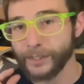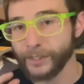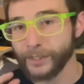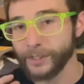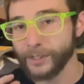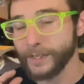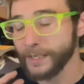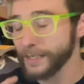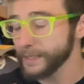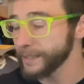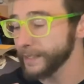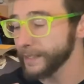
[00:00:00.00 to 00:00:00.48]

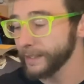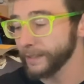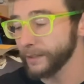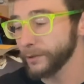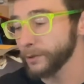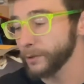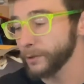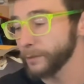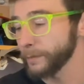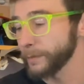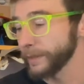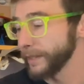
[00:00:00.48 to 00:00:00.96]
Just that
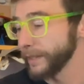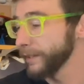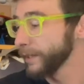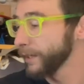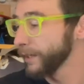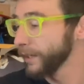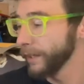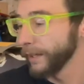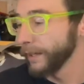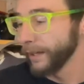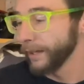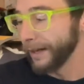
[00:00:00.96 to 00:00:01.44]
little bit.
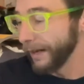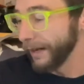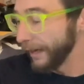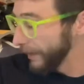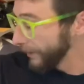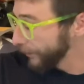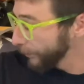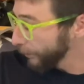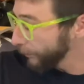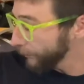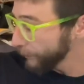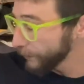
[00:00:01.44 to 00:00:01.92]

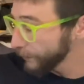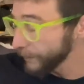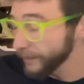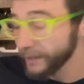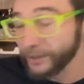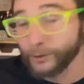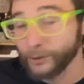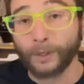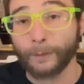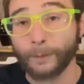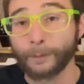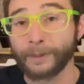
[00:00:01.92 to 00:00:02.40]
I don't feel
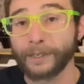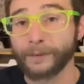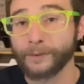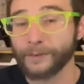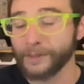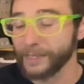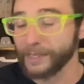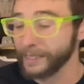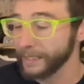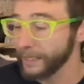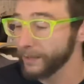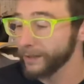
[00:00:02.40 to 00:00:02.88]
like swapping
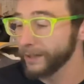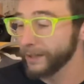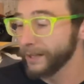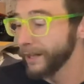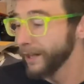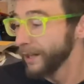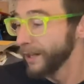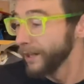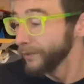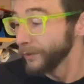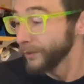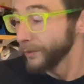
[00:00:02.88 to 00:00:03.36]
everything out.
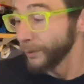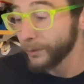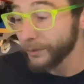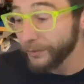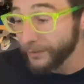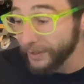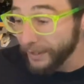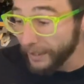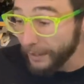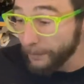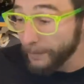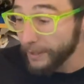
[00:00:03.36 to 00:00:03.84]
The
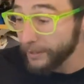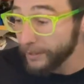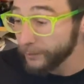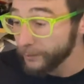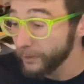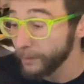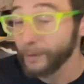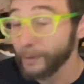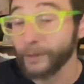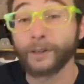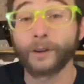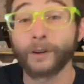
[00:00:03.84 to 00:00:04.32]
only thing I may
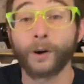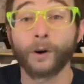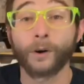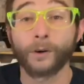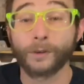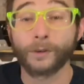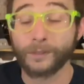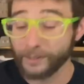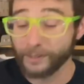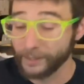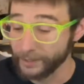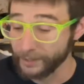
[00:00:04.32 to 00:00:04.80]
swap out
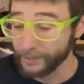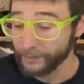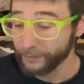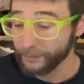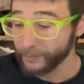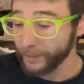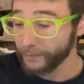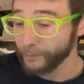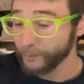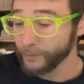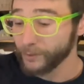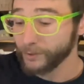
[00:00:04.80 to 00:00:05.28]
are the
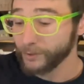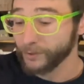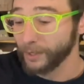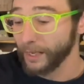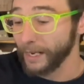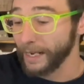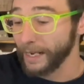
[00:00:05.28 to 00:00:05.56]
diff covers,